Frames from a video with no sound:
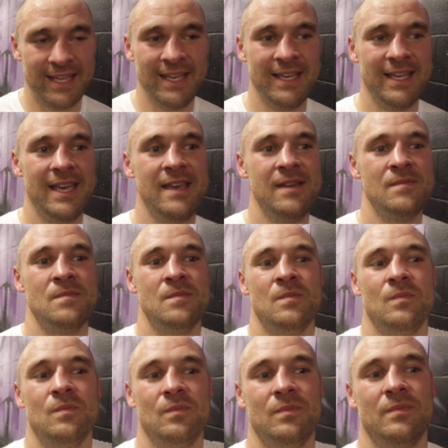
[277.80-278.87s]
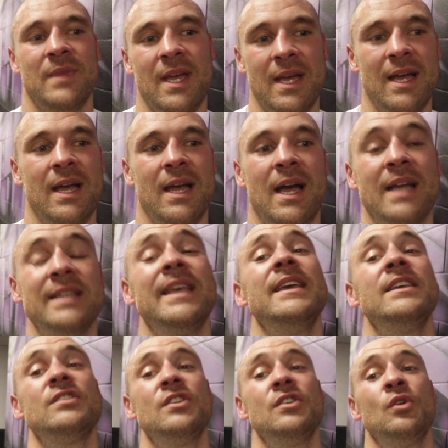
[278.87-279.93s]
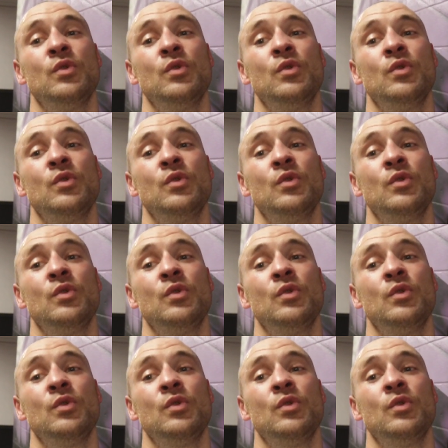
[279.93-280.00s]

think um, I think it's going to